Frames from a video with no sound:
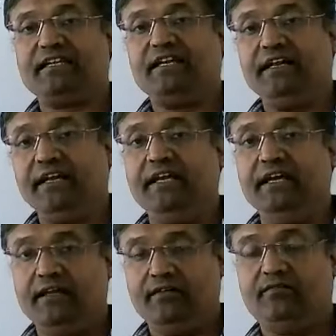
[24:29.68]

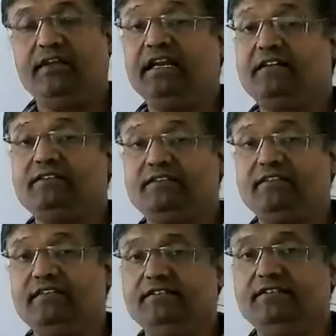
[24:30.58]
lateral strain
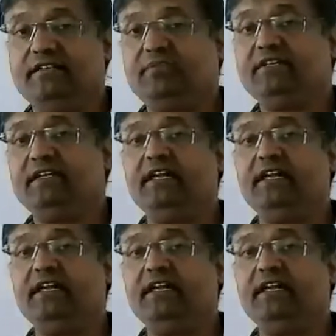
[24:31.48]
EL, lateral strain